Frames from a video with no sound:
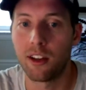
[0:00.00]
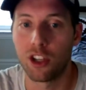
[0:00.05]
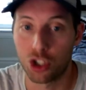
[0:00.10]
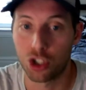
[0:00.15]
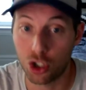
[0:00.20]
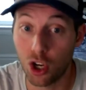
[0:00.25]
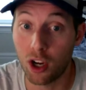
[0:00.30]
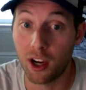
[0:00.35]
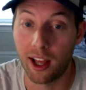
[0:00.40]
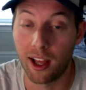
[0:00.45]
It
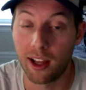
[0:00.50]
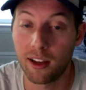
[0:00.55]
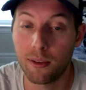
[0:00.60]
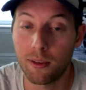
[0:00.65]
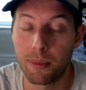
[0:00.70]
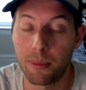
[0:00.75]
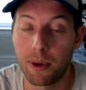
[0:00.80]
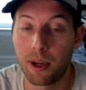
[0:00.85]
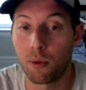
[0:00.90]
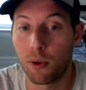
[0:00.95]
should
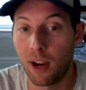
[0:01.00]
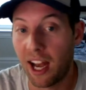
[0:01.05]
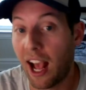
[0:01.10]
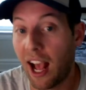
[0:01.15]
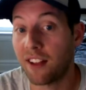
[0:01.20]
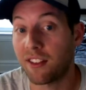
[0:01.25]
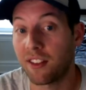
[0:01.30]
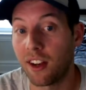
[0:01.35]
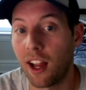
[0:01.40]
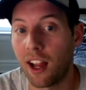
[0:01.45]
end, but it
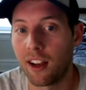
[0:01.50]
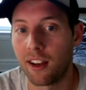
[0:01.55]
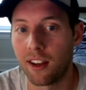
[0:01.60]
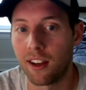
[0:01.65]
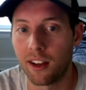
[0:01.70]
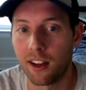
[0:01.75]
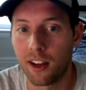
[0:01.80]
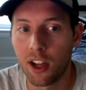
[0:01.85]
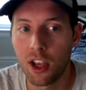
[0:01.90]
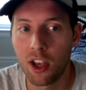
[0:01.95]
hasn't
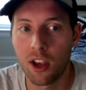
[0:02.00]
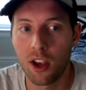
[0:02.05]
ended.